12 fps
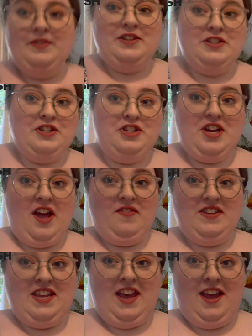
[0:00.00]
So the chef
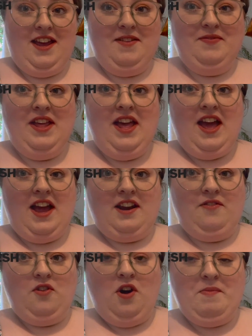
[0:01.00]
is here, and
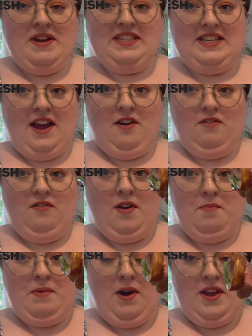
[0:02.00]
I've got myself
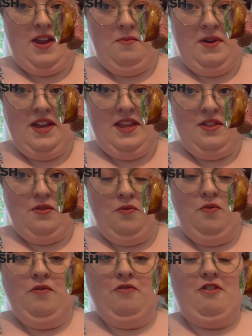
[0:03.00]
a bite with
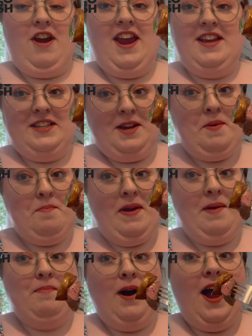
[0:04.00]
all three. It's going to be a
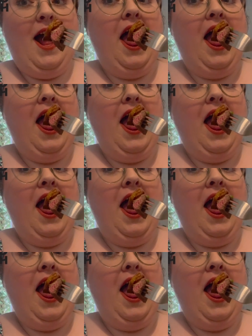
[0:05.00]
big bite.